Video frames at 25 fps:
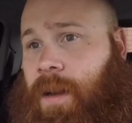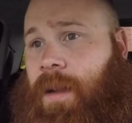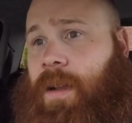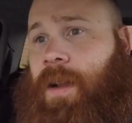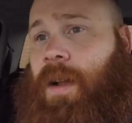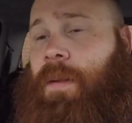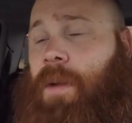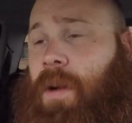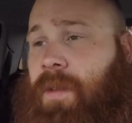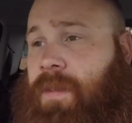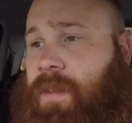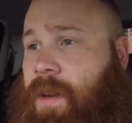to
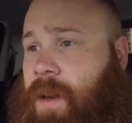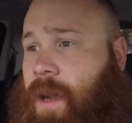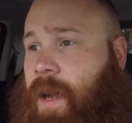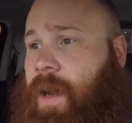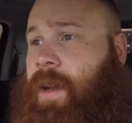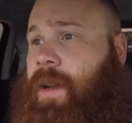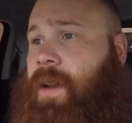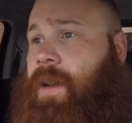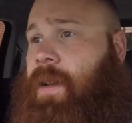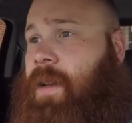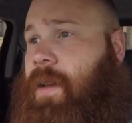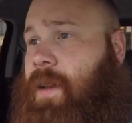come
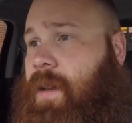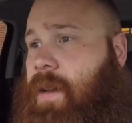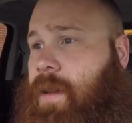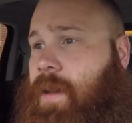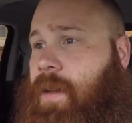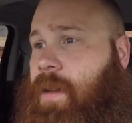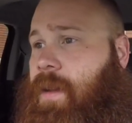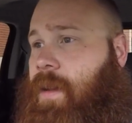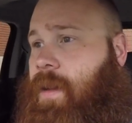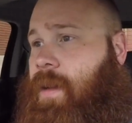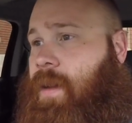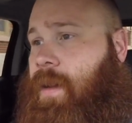overnight.
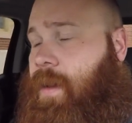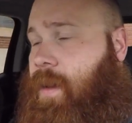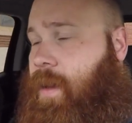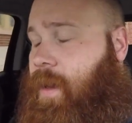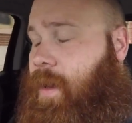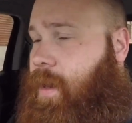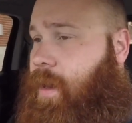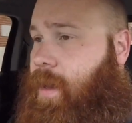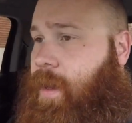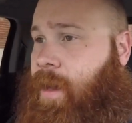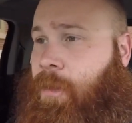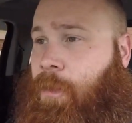
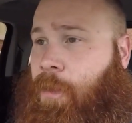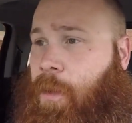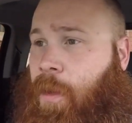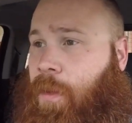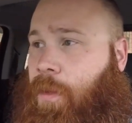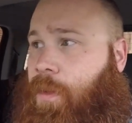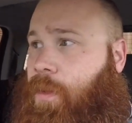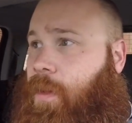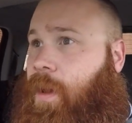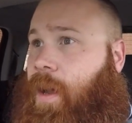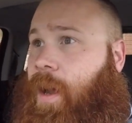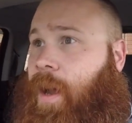It
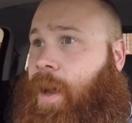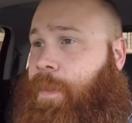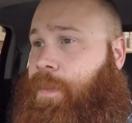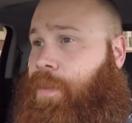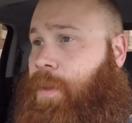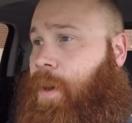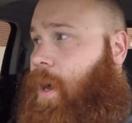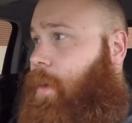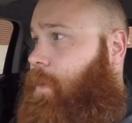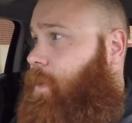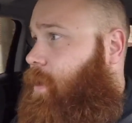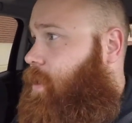won't. I
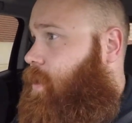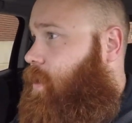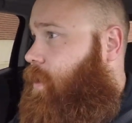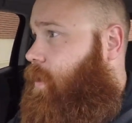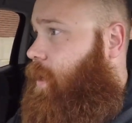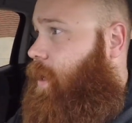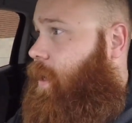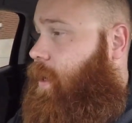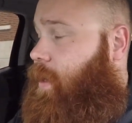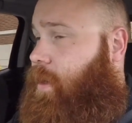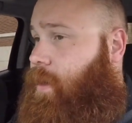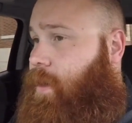promise you
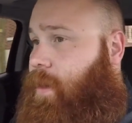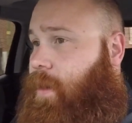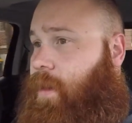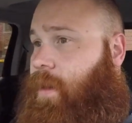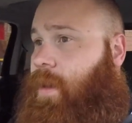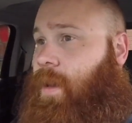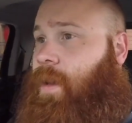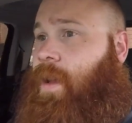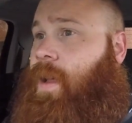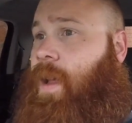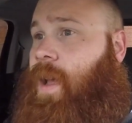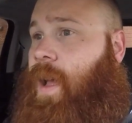that.
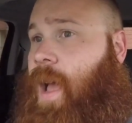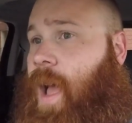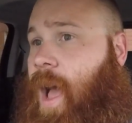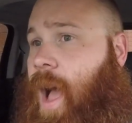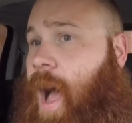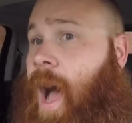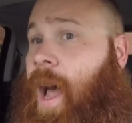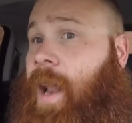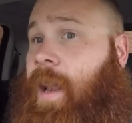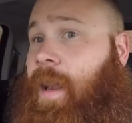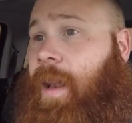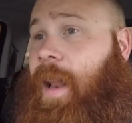
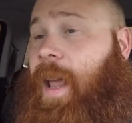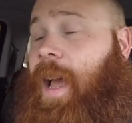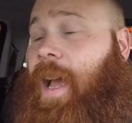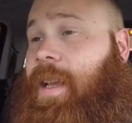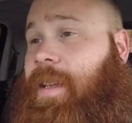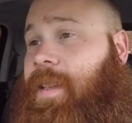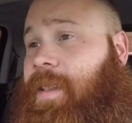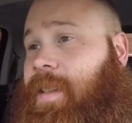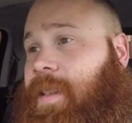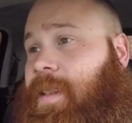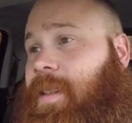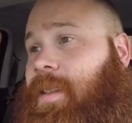
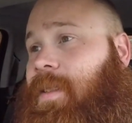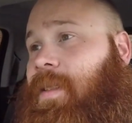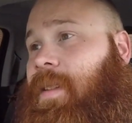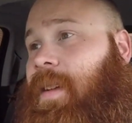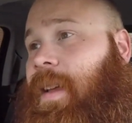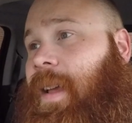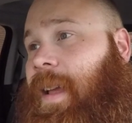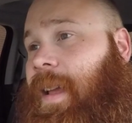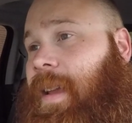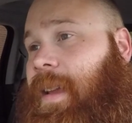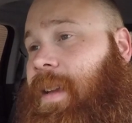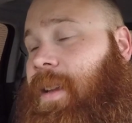Unless
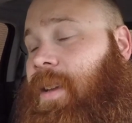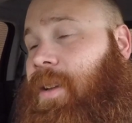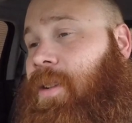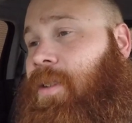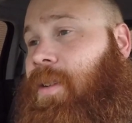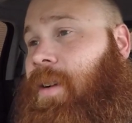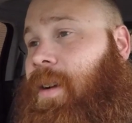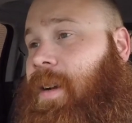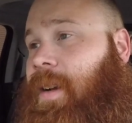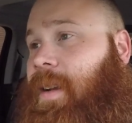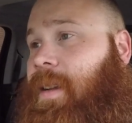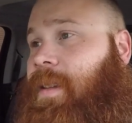
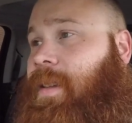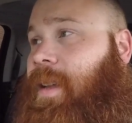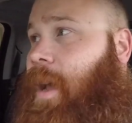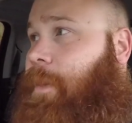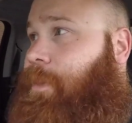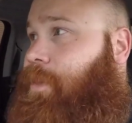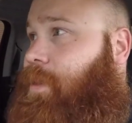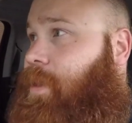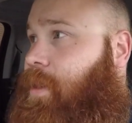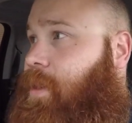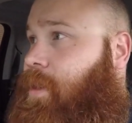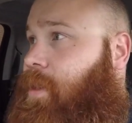you're an
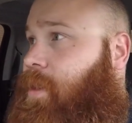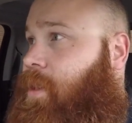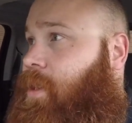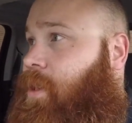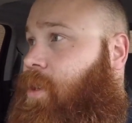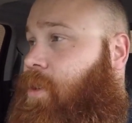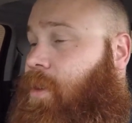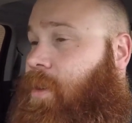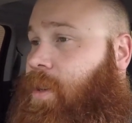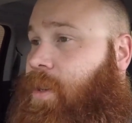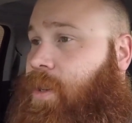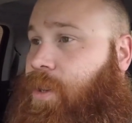exception,
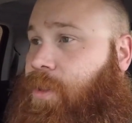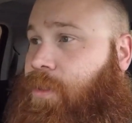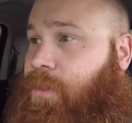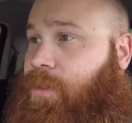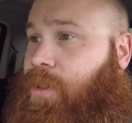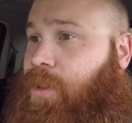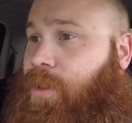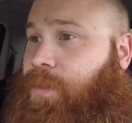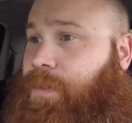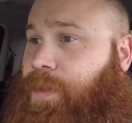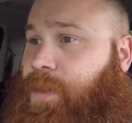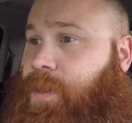you're a
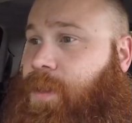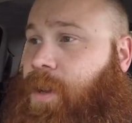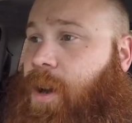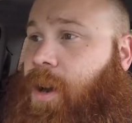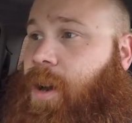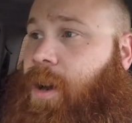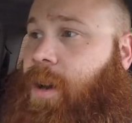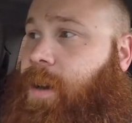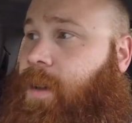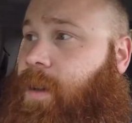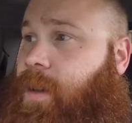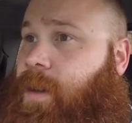YouTube
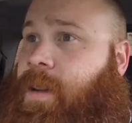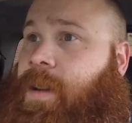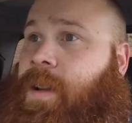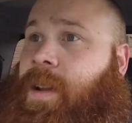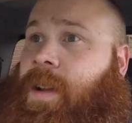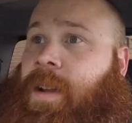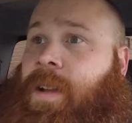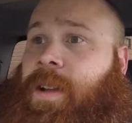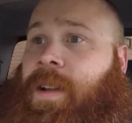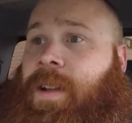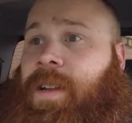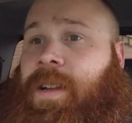star,
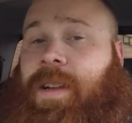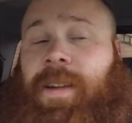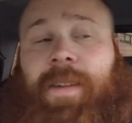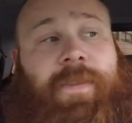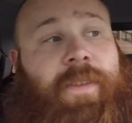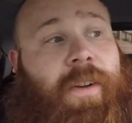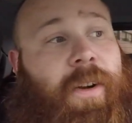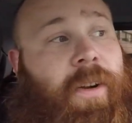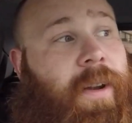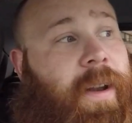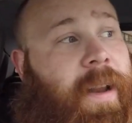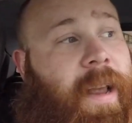
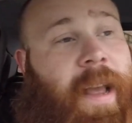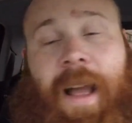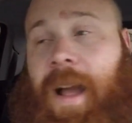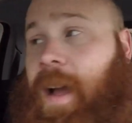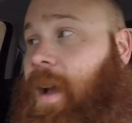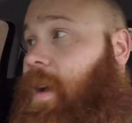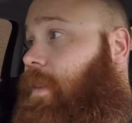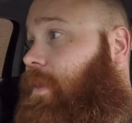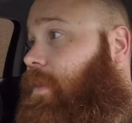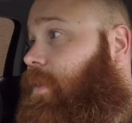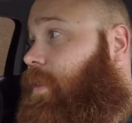you've already have,